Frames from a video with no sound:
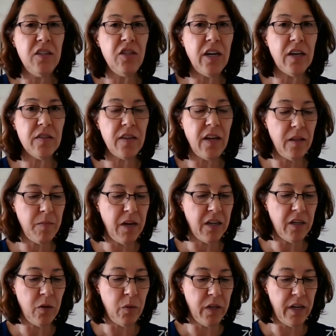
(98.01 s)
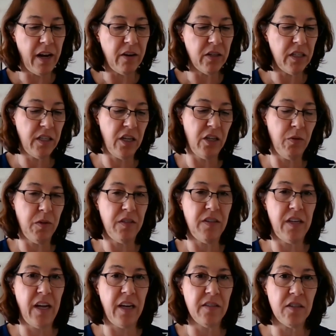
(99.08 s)
Chair Salamanca will now continue
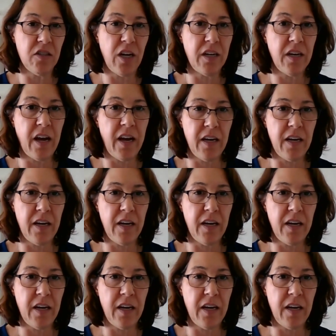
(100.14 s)
with today's agenda